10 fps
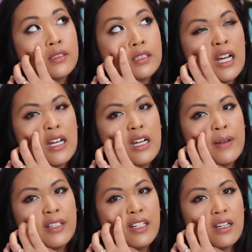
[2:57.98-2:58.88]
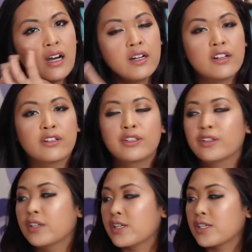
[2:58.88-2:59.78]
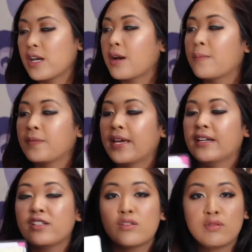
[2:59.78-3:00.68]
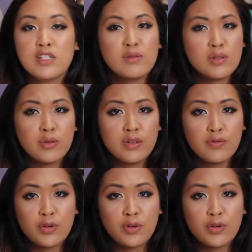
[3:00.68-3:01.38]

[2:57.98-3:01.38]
So I think I got it earlier this year, and this was only